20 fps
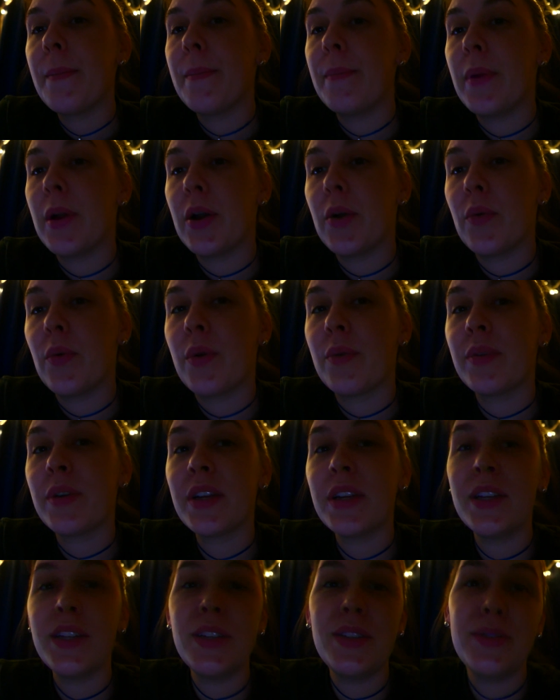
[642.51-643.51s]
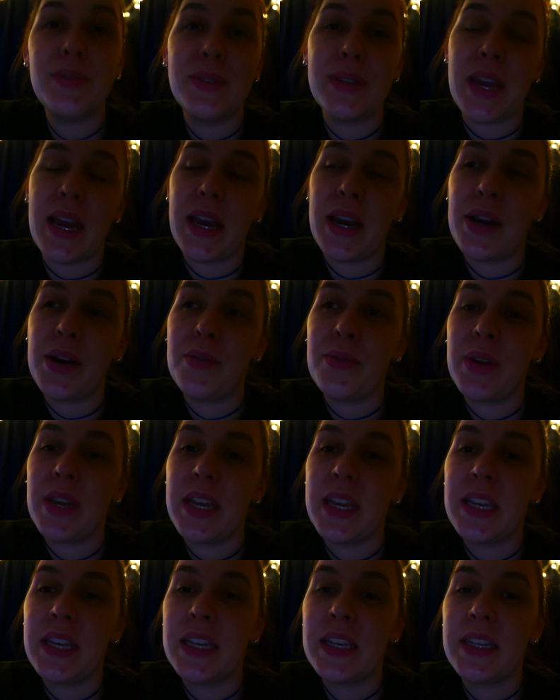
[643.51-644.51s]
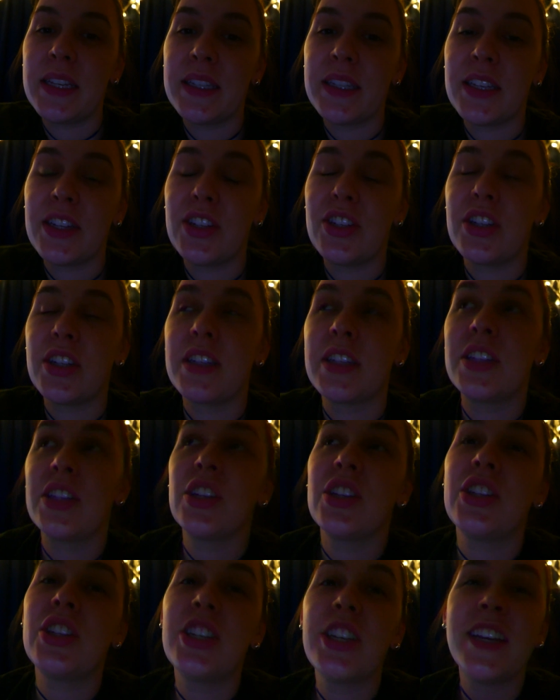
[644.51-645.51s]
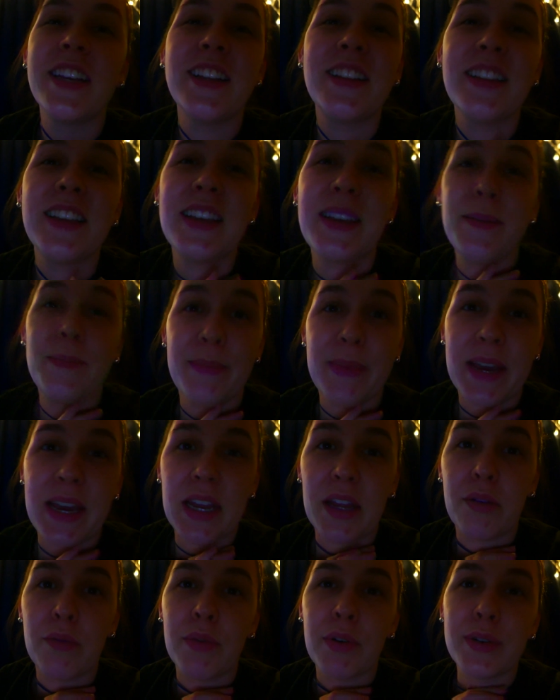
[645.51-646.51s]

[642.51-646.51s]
But what we're gonna do now is just chill in bed.